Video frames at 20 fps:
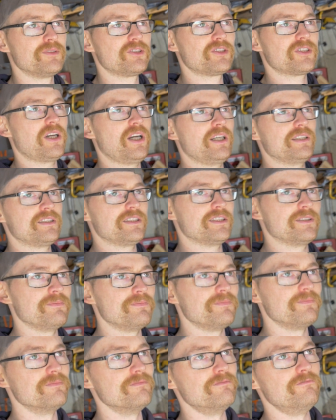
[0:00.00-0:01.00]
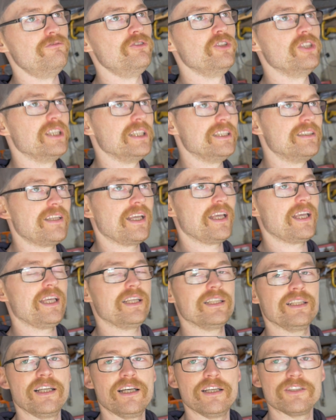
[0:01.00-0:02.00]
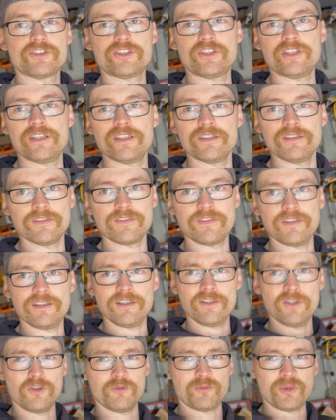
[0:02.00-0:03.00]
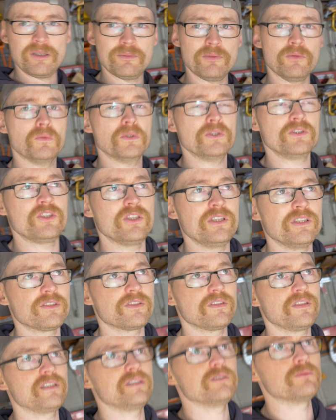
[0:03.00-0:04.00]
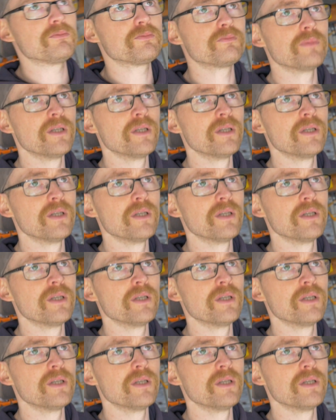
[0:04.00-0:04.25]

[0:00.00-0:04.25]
started to really dig in last year, and I think a lot of people watching this, I think. You,